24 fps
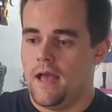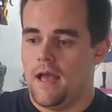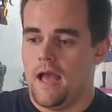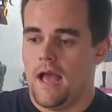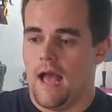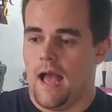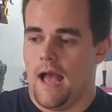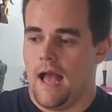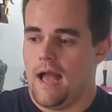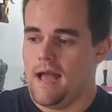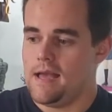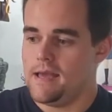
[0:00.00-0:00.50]

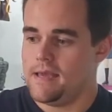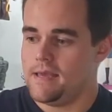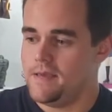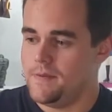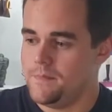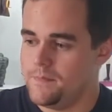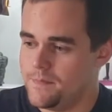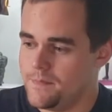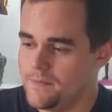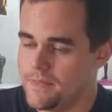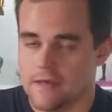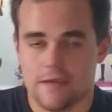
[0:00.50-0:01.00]

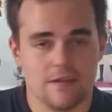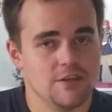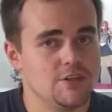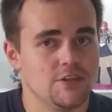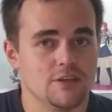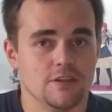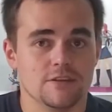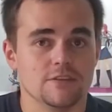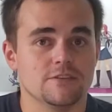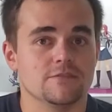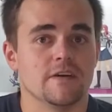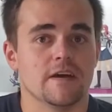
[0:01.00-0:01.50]
I think she
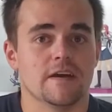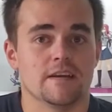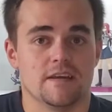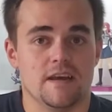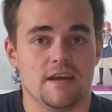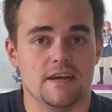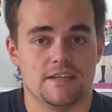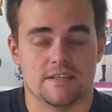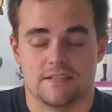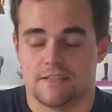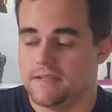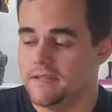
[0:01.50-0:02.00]
looks
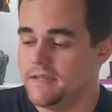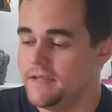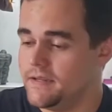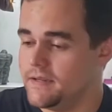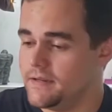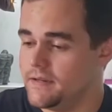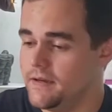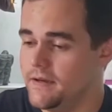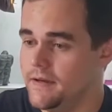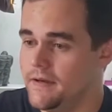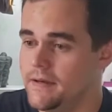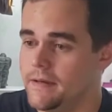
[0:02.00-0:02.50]
fantastic.
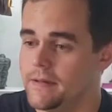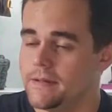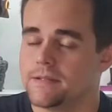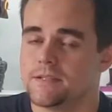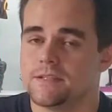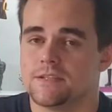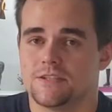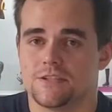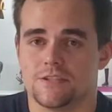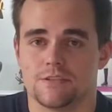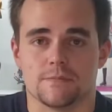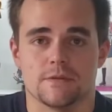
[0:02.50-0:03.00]

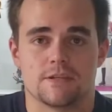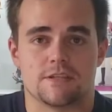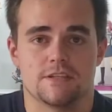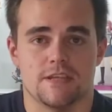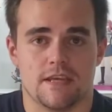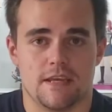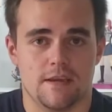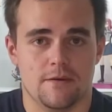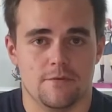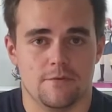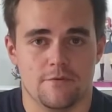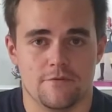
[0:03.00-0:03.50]
She's my
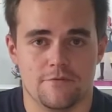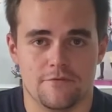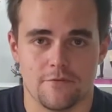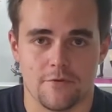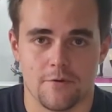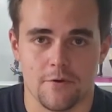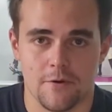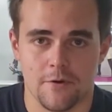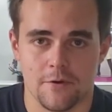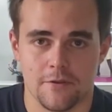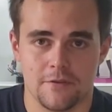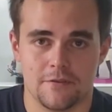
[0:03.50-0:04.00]
second
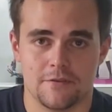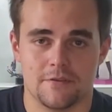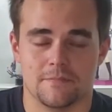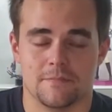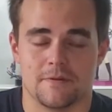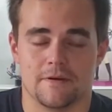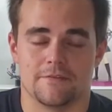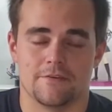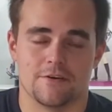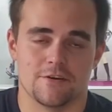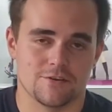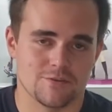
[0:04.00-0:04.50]
1/4. My
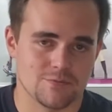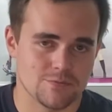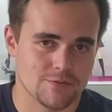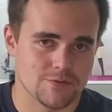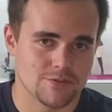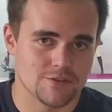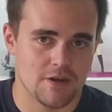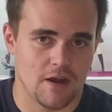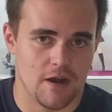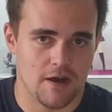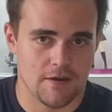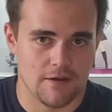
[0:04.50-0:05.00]
first one was
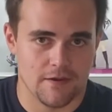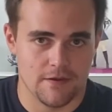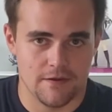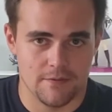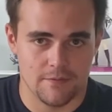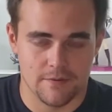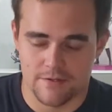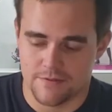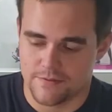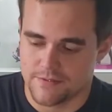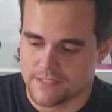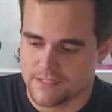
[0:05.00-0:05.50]
Kaguya,
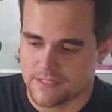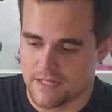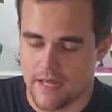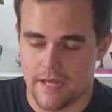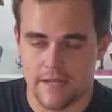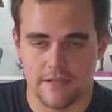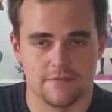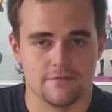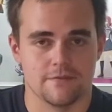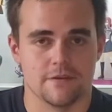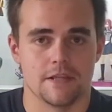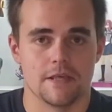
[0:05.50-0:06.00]
which was the
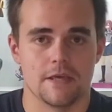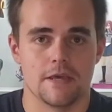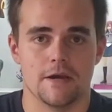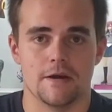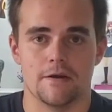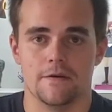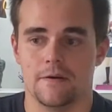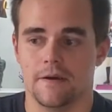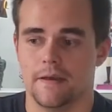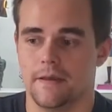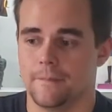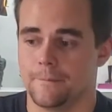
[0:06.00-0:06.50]
last
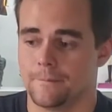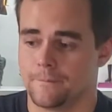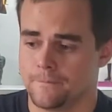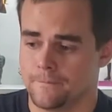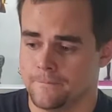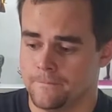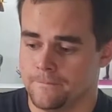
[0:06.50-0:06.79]
video, and